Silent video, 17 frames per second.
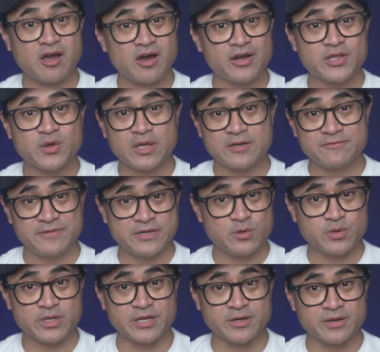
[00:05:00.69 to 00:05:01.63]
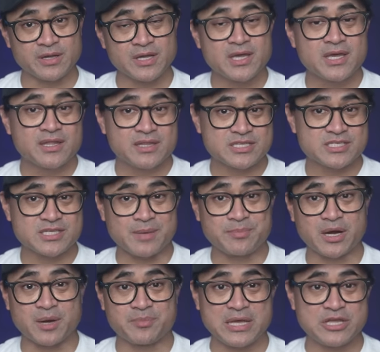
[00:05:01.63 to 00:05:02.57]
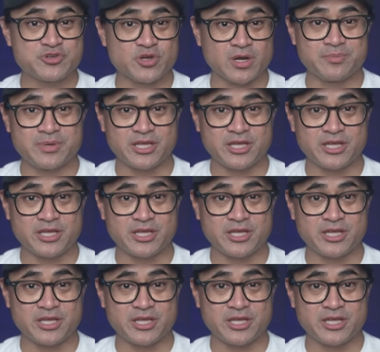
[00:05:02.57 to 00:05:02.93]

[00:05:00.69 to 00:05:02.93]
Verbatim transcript: audio and video gear, then stop by our Patreon